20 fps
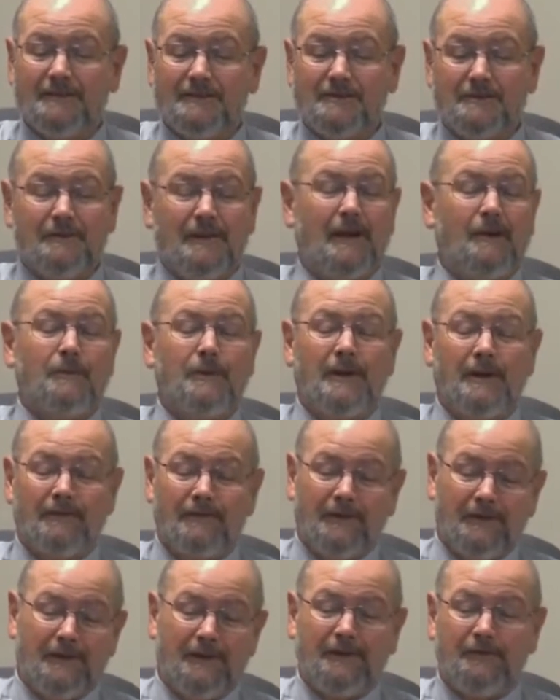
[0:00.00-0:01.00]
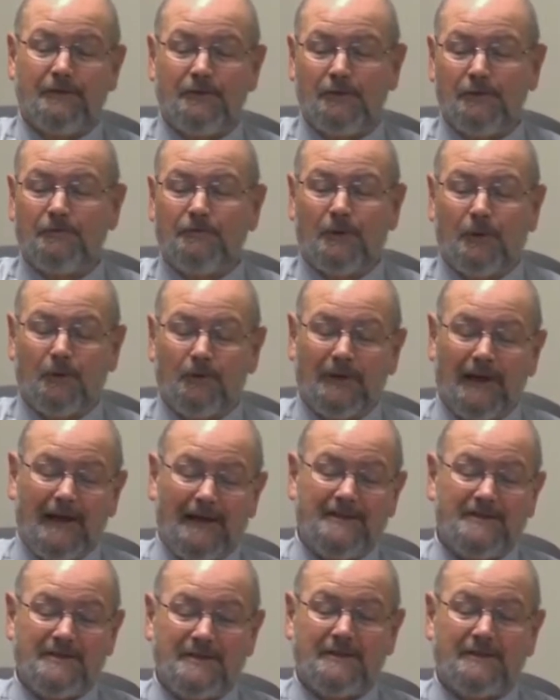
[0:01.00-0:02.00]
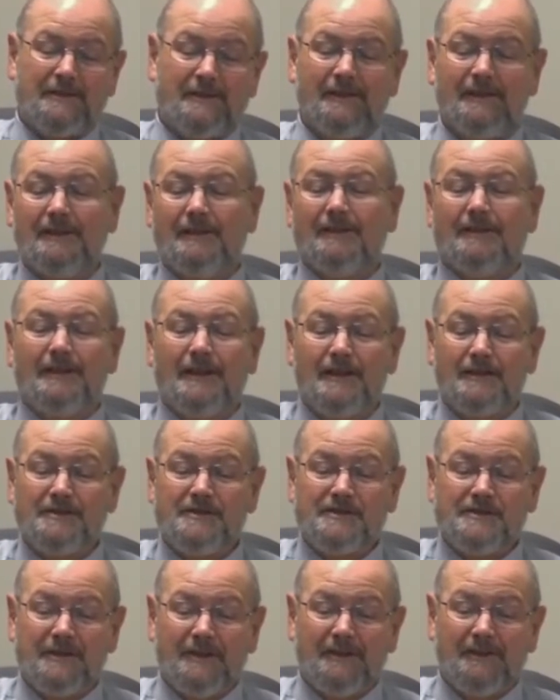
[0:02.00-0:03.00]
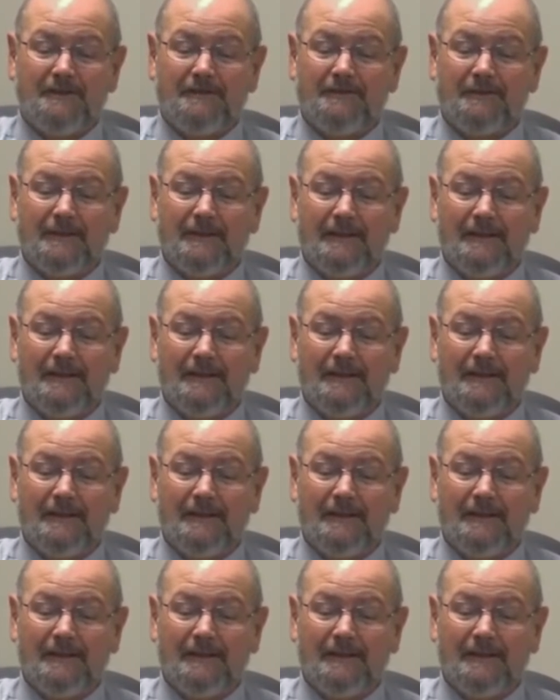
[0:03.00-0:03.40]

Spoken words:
So now we have again twofold, Isaac his son,